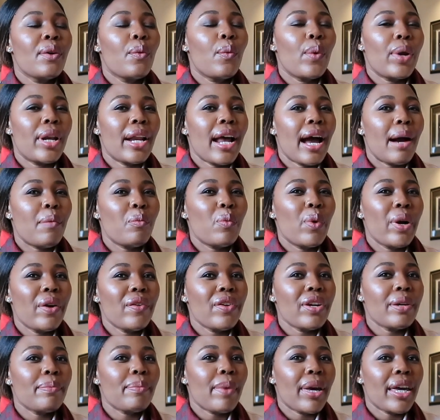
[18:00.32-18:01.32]
when I'm
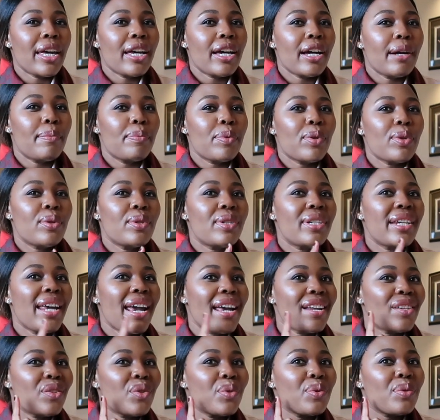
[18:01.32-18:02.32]
wearing makeup, you
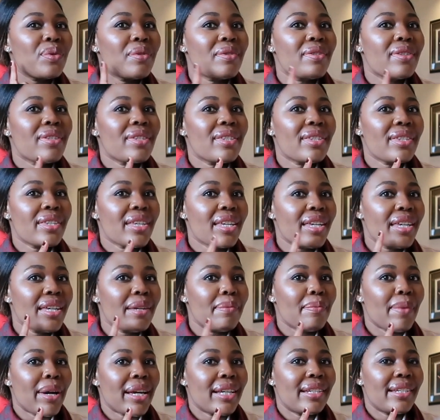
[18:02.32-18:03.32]
tend to
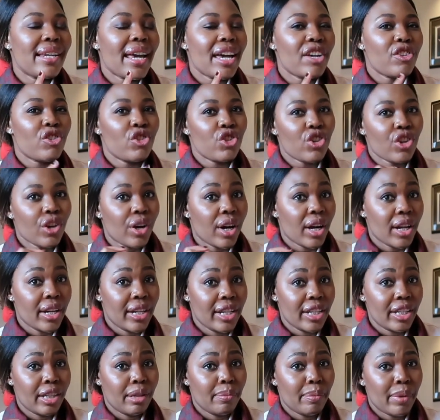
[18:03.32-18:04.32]
see my texture a
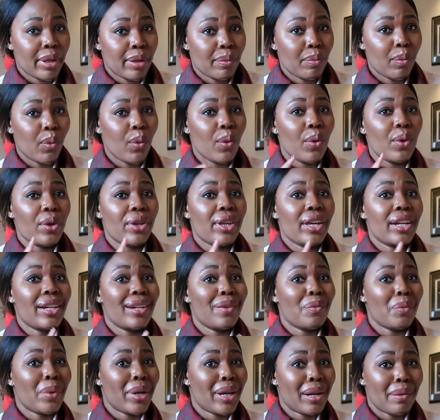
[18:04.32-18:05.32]
little bit more
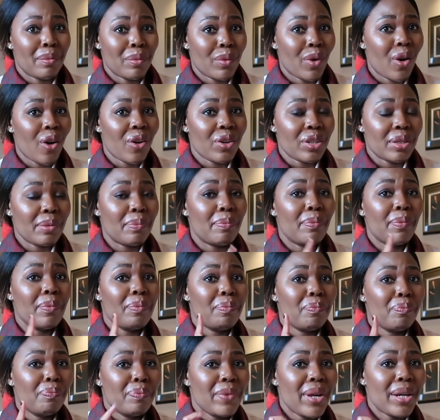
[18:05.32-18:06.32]
than when I'm not.
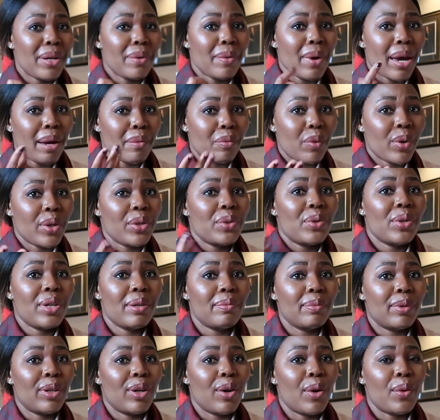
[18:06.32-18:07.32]
Anyway, I'm going to
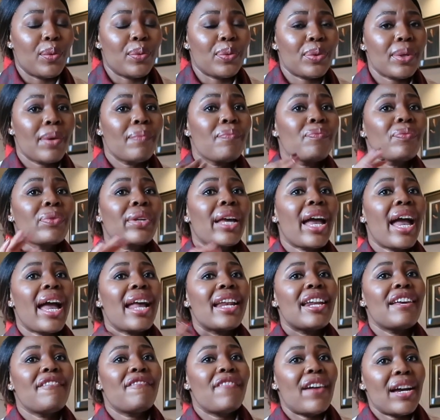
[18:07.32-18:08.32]
come close.
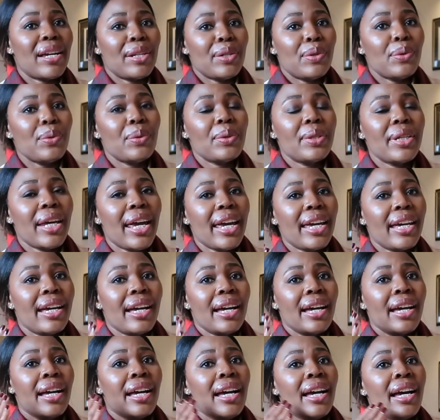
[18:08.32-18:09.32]
And if I do
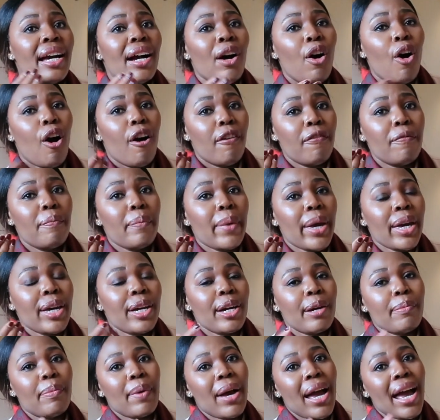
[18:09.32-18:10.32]
take of
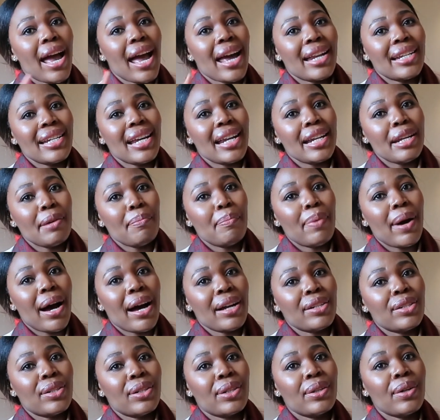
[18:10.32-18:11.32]
makeup at any
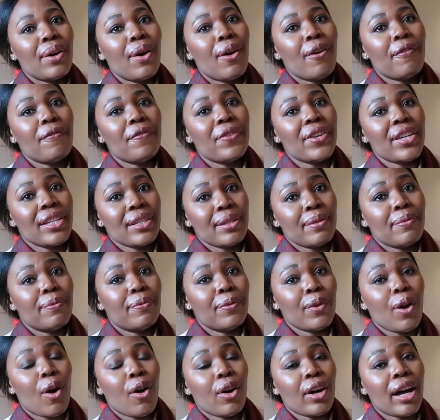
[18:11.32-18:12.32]
part of this
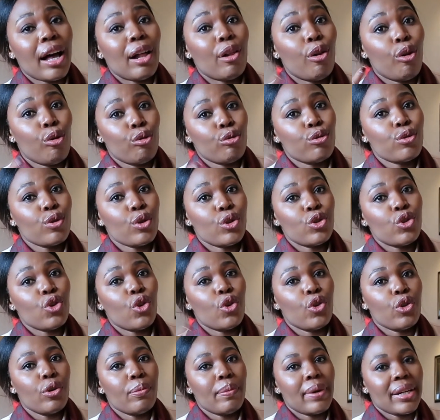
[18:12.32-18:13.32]
vlog i'll also
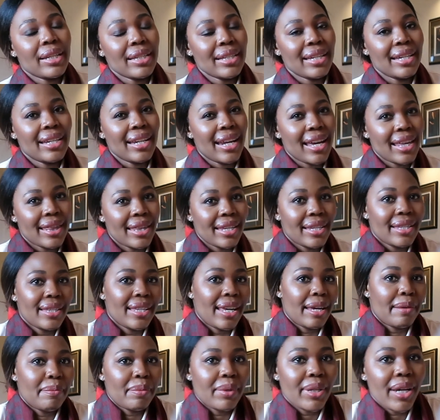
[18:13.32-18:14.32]
show you my skin at the
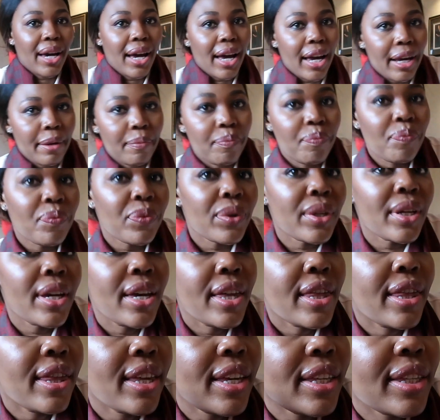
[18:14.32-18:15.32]
same time
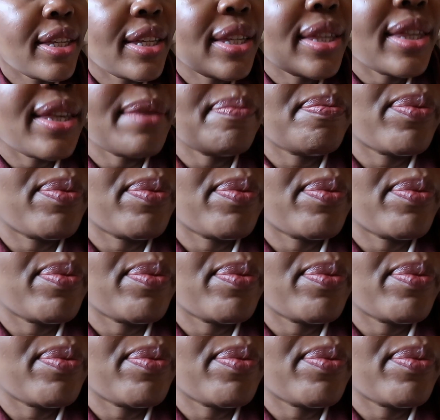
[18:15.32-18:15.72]
this is the